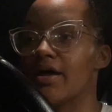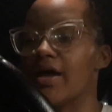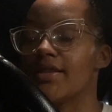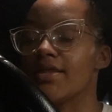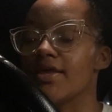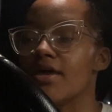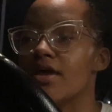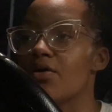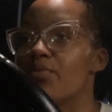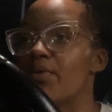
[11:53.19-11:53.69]
I
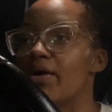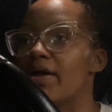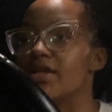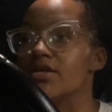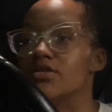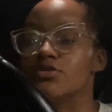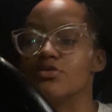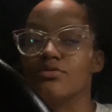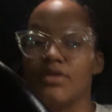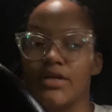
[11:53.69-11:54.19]
think I
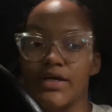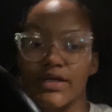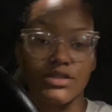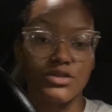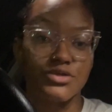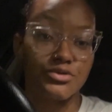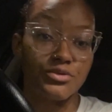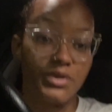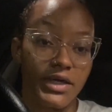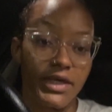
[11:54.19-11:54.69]
waited too late
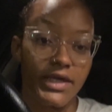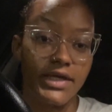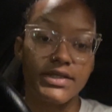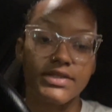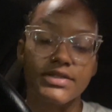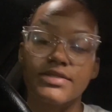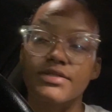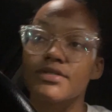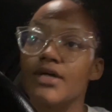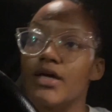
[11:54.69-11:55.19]
to eat.